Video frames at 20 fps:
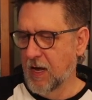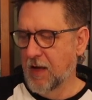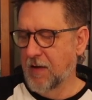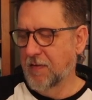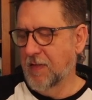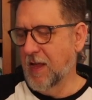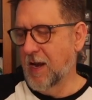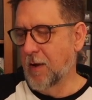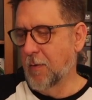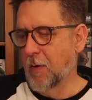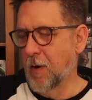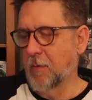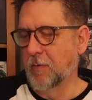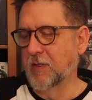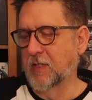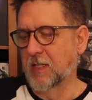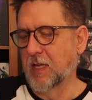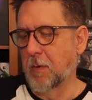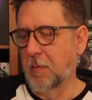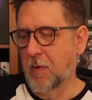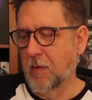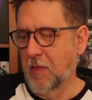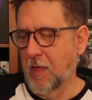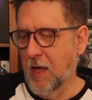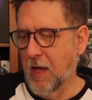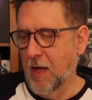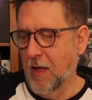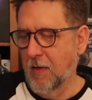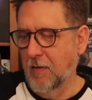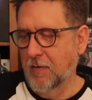Then I went with some of
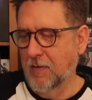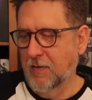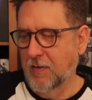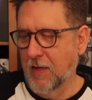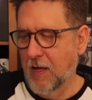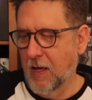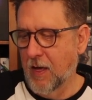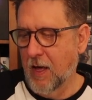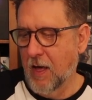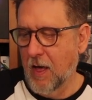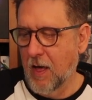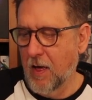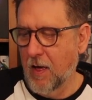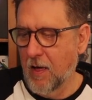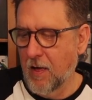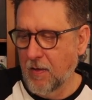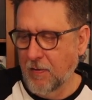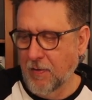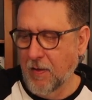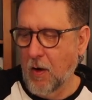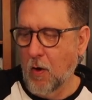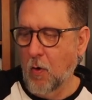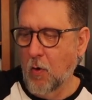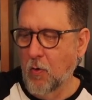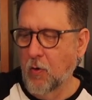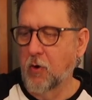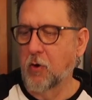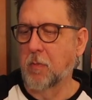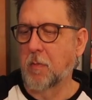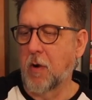the
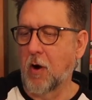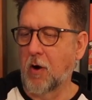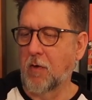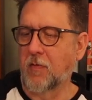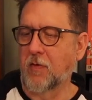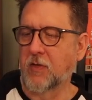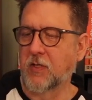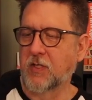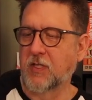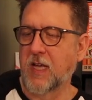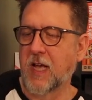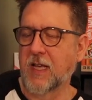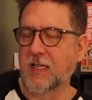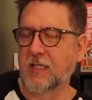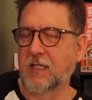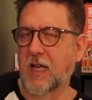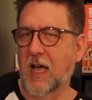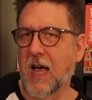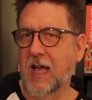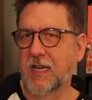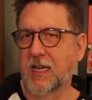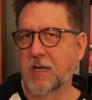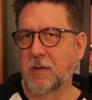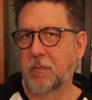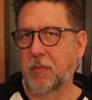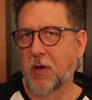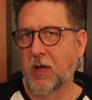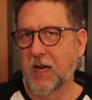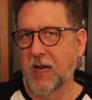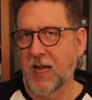older Marvel sets. I
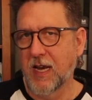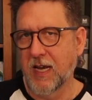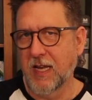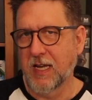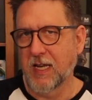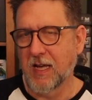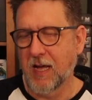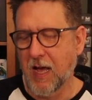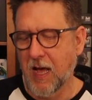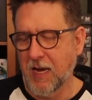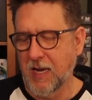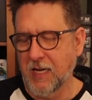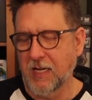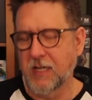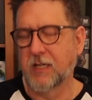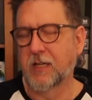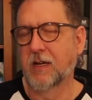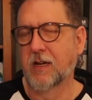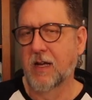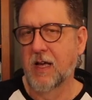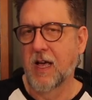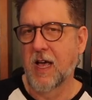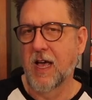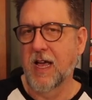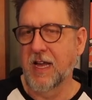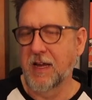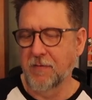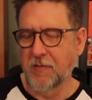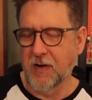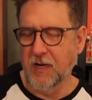didn't
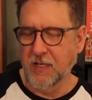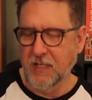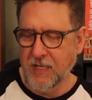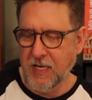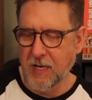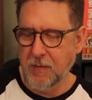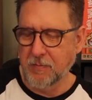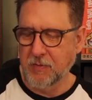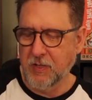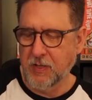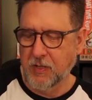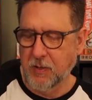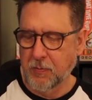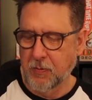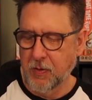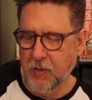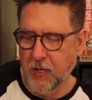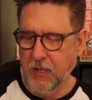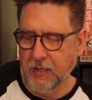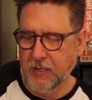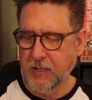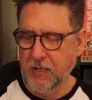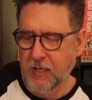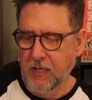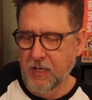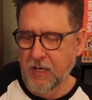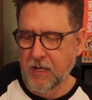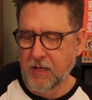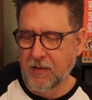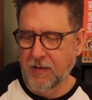even attempt to put
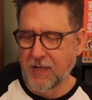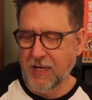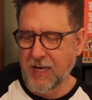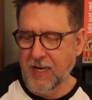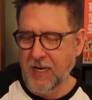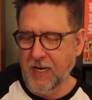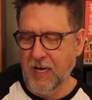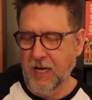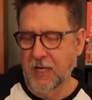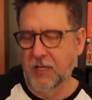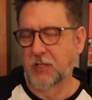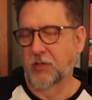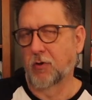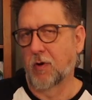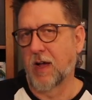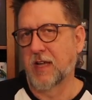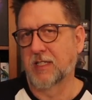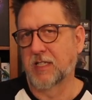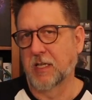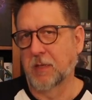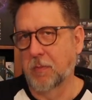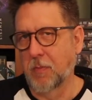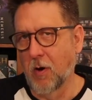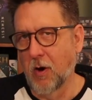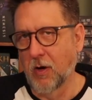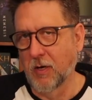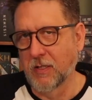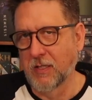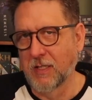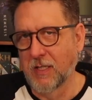the Jurassic
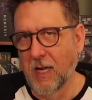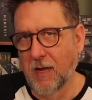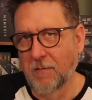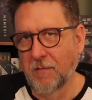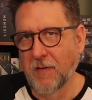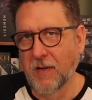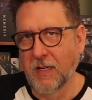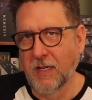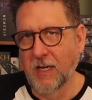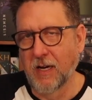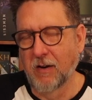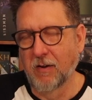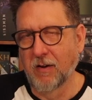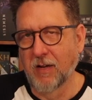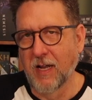Park stuff in here.